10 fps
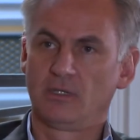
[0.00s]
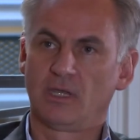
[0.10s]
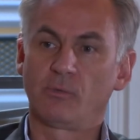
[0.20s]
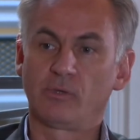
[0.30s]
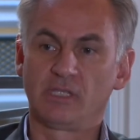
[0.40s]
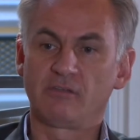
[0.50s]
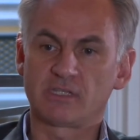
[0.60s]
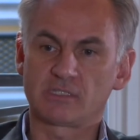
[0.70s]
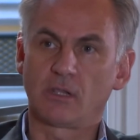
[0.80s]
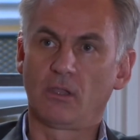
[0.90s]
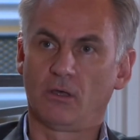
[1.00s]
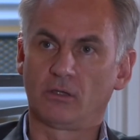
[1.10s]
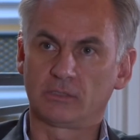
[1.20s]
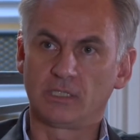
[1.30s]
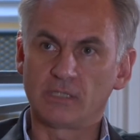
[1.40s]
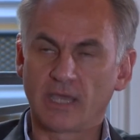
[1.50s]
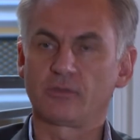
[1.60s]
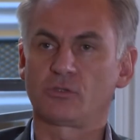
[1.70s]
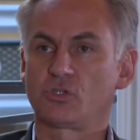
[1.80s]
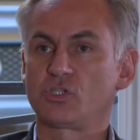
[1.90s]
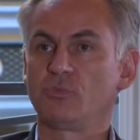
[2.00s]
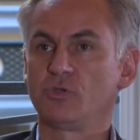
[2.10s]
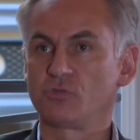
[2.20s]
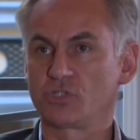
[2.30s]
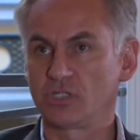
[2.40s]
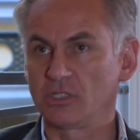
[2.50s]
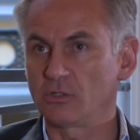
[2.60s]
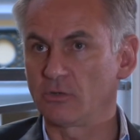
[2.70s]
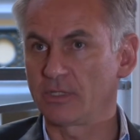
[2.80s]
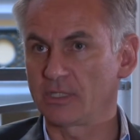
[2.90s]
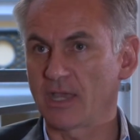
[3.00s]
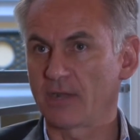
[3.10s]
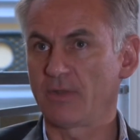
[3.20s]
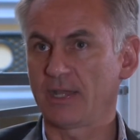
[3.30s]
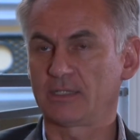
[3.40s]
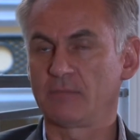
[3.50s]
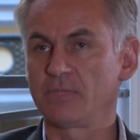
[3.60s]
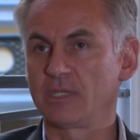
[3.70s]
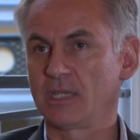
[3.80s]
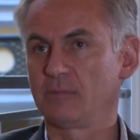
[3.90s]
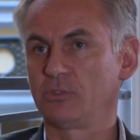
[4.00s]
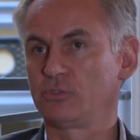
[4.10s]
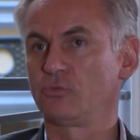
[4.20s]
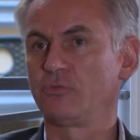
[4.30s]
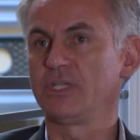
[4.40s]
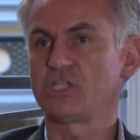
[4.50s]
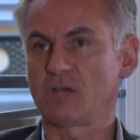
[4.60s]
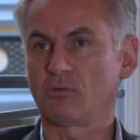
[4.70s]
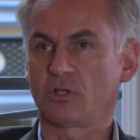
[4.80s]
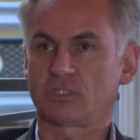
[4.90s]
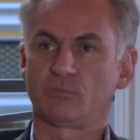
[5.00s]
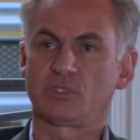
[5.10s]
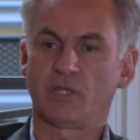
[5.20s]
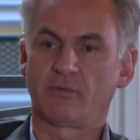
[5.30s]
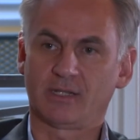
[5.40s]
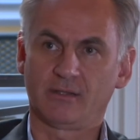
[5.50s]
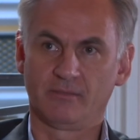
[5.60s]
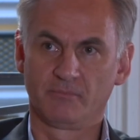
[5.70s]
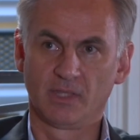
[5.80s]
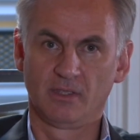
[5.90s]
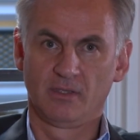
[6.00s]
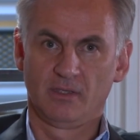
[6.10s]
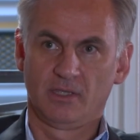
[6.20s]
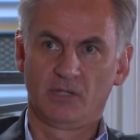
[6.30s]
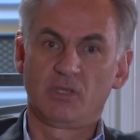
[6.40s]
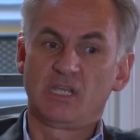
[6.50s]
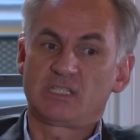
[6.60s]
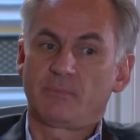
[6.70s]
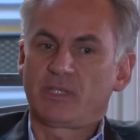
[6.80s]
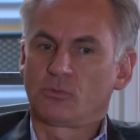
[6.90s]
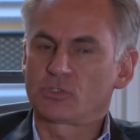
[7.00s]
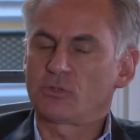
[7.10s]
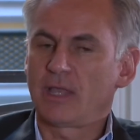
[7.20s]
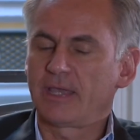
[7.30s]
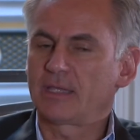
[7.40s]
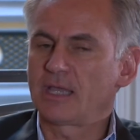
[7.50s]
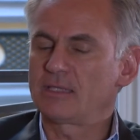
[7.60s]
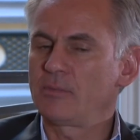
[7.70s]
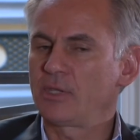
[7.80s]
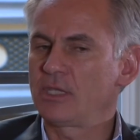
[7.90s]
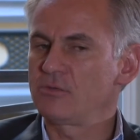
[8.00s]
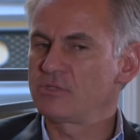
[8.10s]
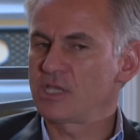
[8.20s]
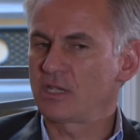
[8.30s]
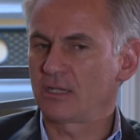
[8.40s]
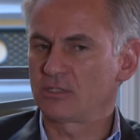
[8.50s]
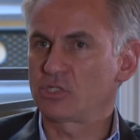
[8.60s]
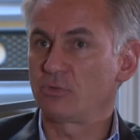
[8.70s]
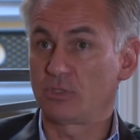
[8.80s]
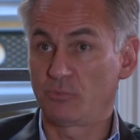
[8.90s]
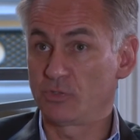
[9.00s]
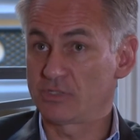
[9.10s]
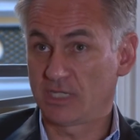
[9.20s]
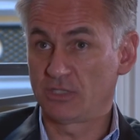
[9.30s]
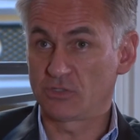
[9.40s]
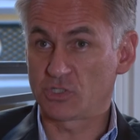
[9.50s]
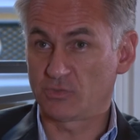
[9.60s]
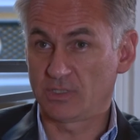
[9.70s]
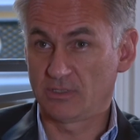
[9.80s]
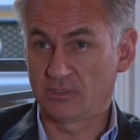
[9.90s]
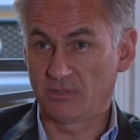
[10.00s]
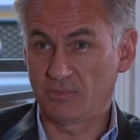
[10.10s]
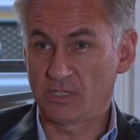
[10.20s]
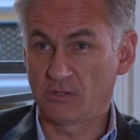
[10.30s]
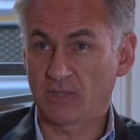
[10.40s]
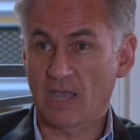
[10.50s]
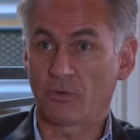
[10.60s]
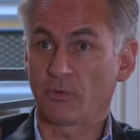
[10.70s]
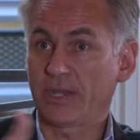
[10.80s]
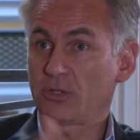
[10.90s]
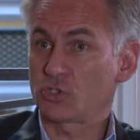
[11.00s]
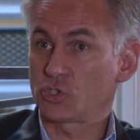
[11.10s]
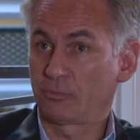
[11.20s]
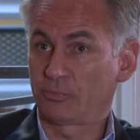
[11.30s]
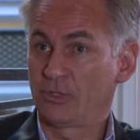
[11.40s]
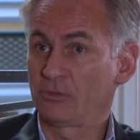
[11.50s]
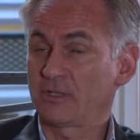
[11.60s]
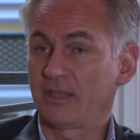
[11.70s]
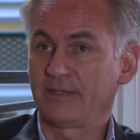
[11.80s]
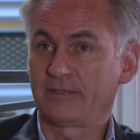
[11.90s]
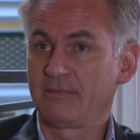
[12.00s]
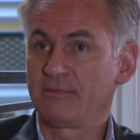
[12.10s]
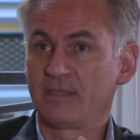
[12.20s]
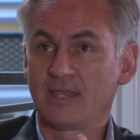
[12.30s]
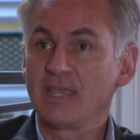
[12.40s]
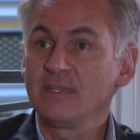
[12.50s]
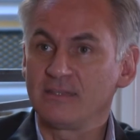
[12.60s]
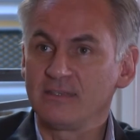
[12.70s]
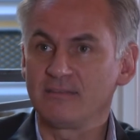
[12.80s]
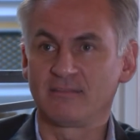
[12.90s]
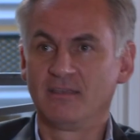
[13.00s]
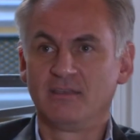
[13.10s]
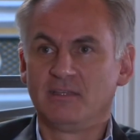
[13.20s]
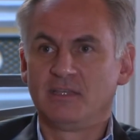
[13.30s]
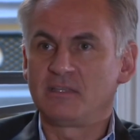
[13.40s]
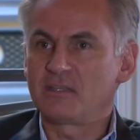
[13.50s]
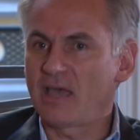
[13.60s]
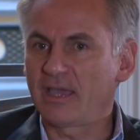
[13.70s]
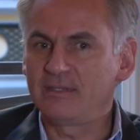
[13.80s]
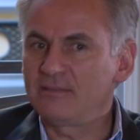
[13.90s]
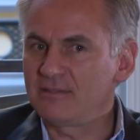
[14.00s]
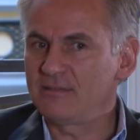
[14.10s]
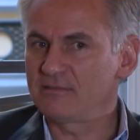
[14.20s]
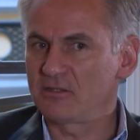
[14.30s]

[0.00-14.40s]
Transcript: And we'll invest a lot in direct distribution, in going direct and being able to reach our customers directly. You know, it's a bit also like I typically use the analogy with the music industry. You know, when you look how a record shop looked like in the 80s, in the 90s, you